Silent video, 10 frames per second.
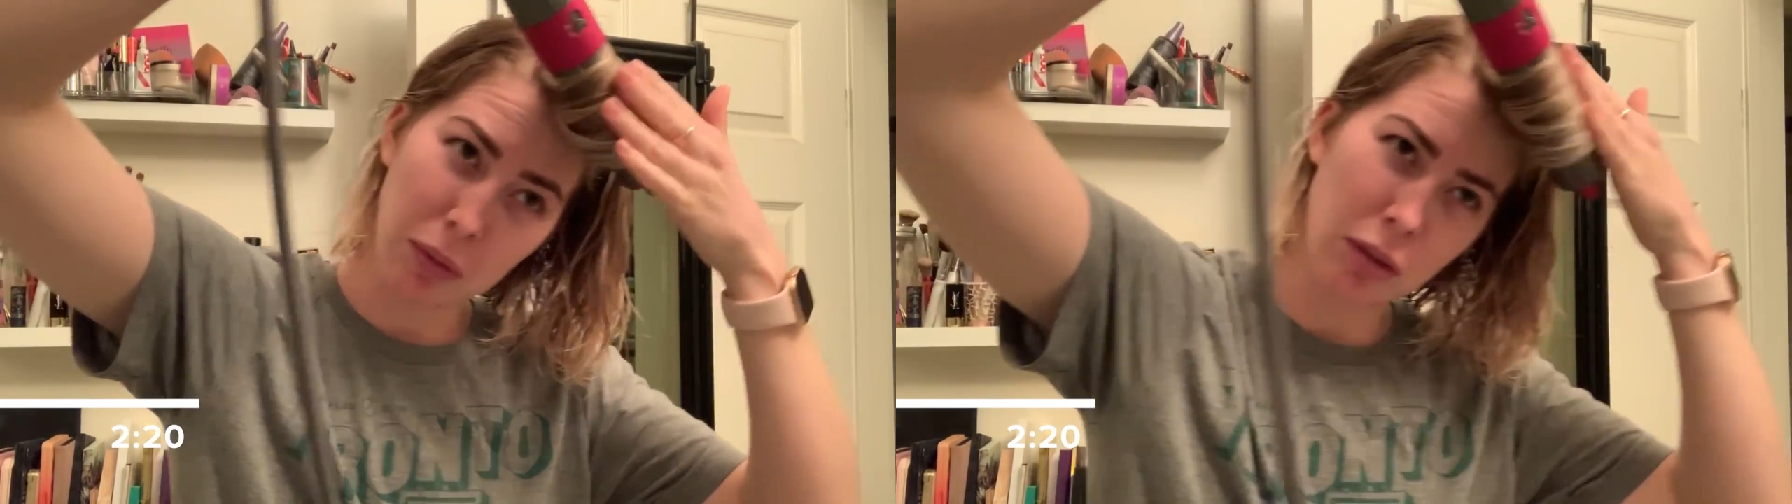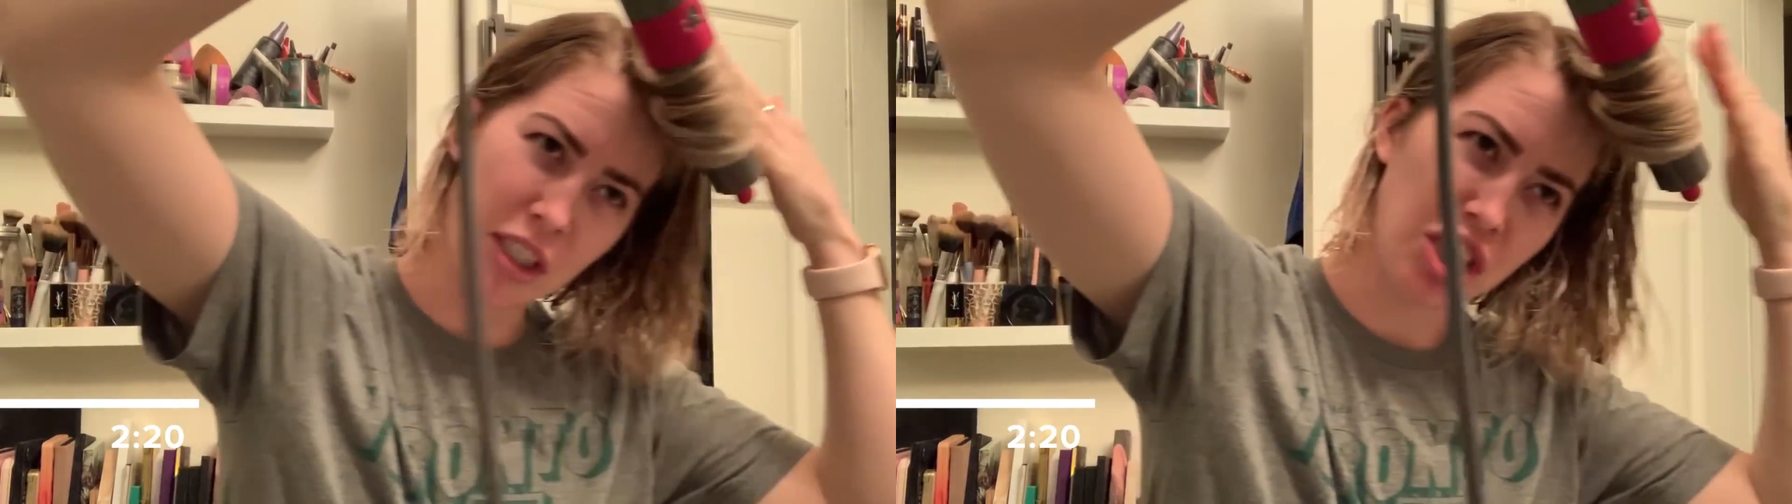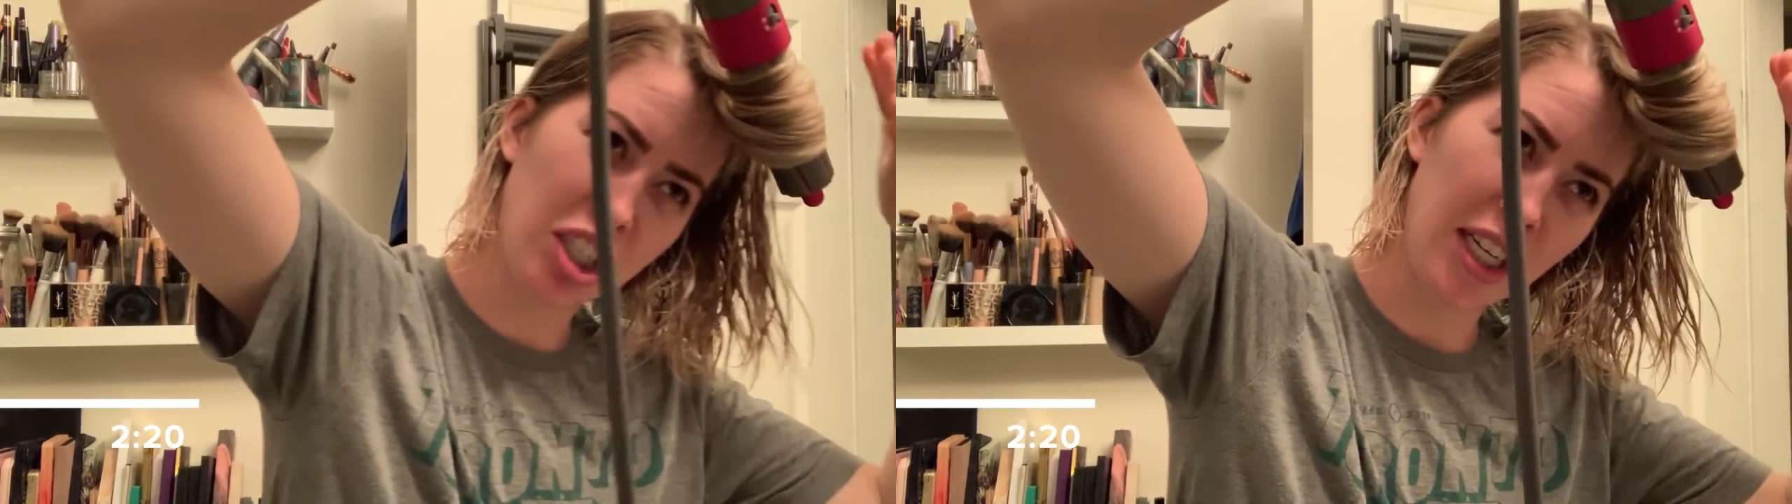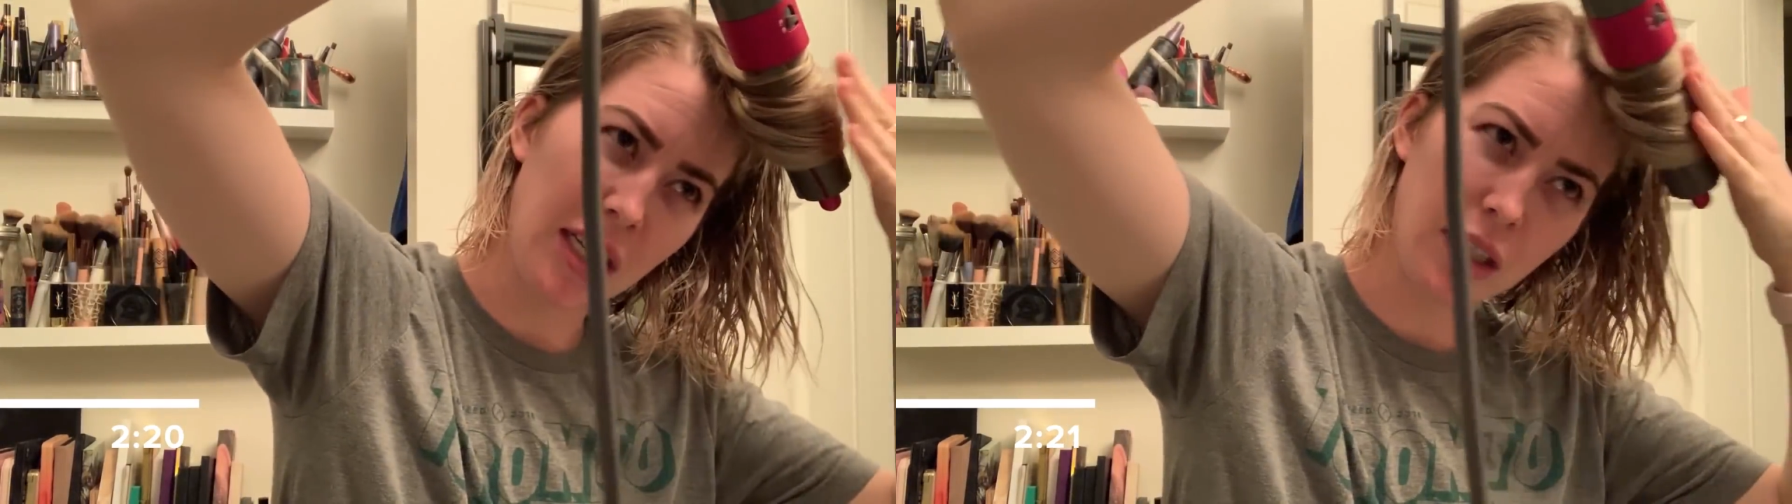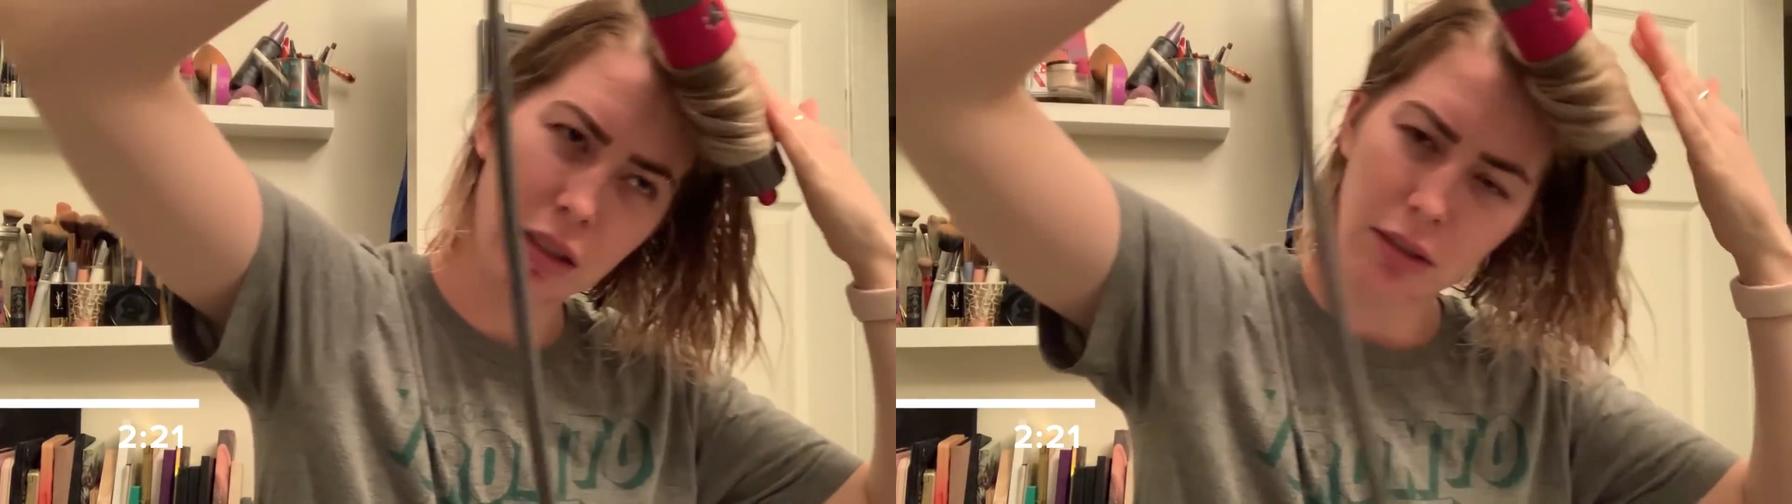Holy shit,
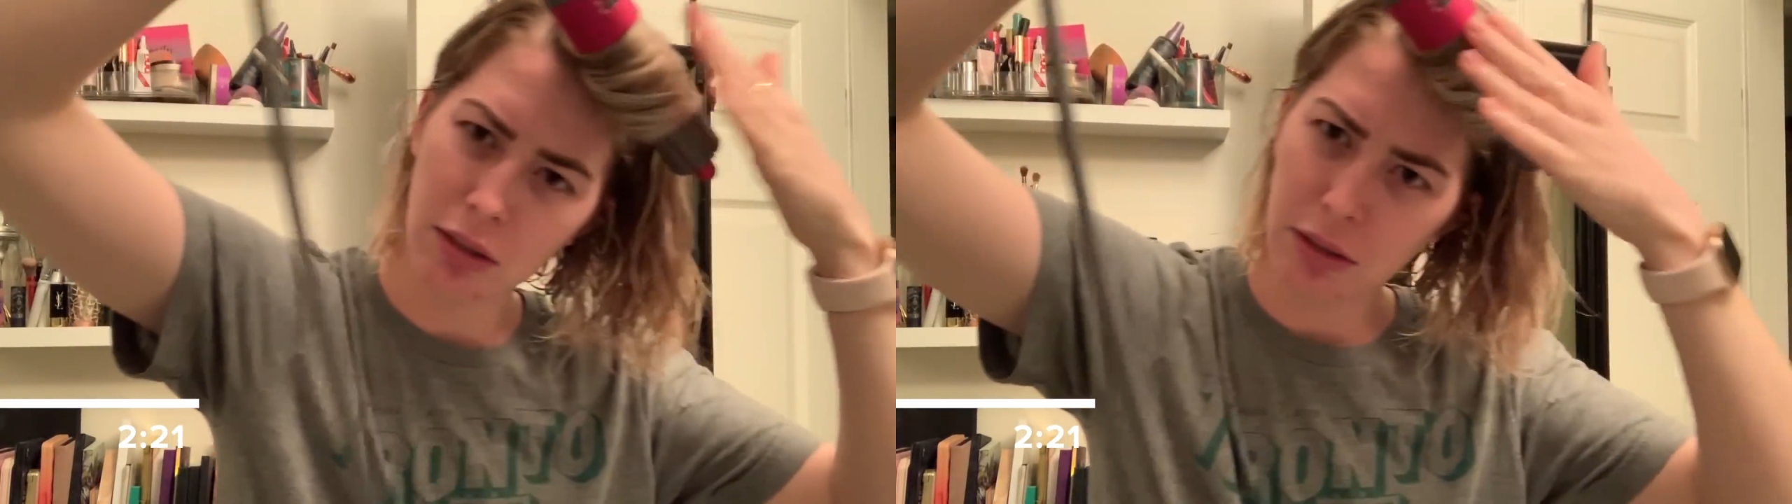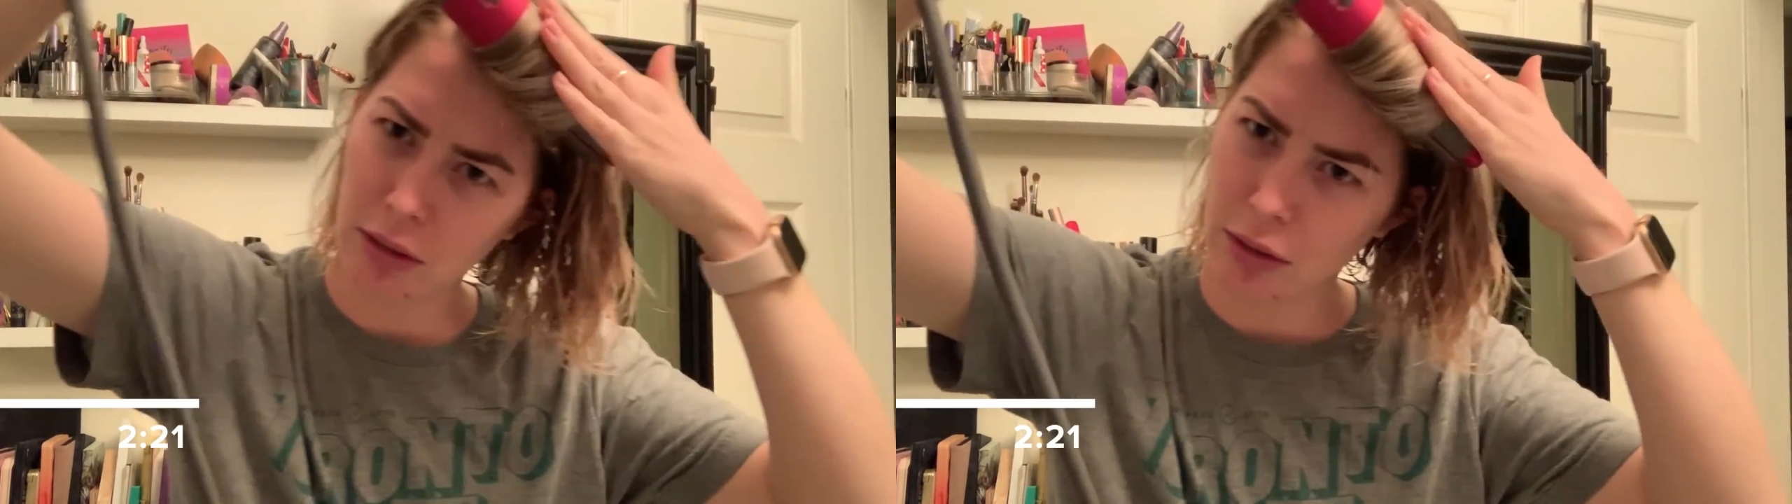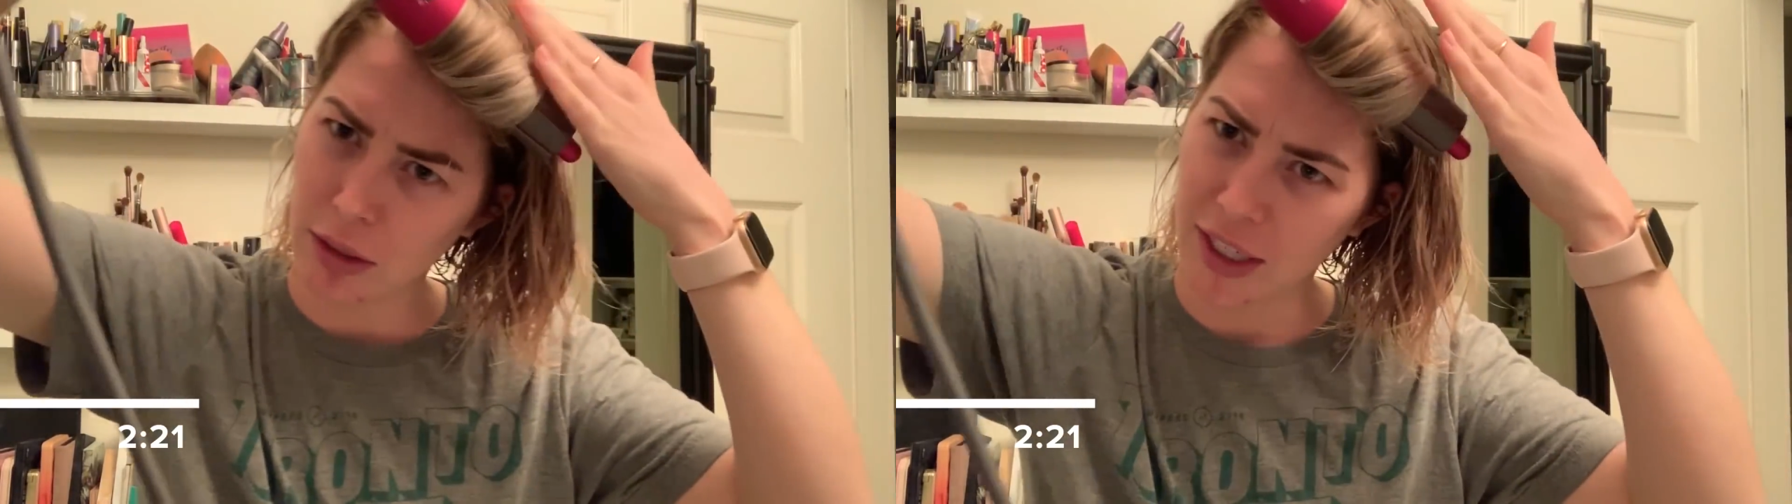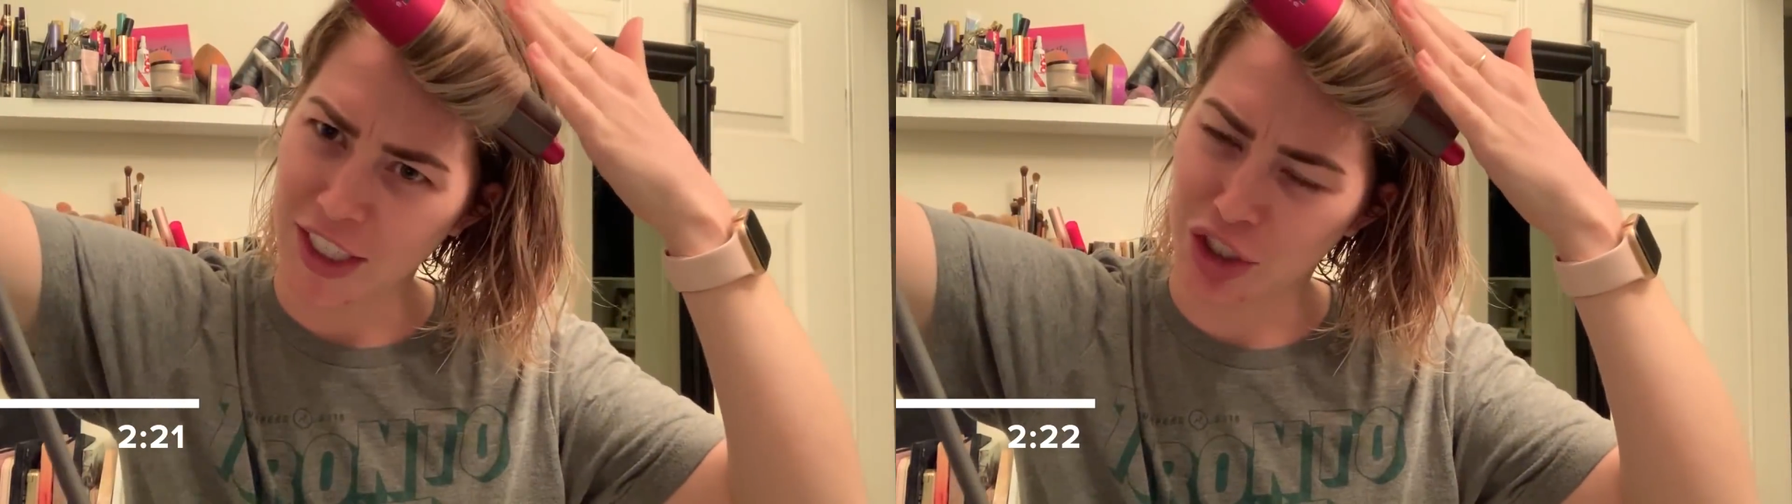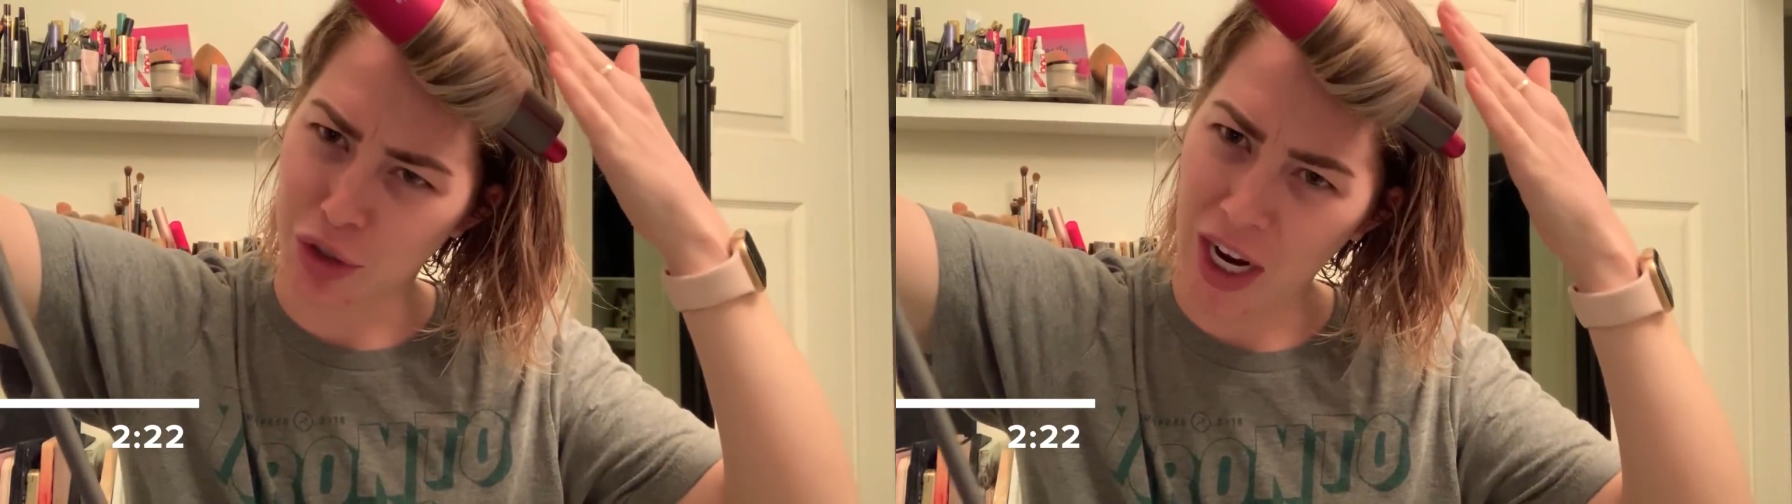it's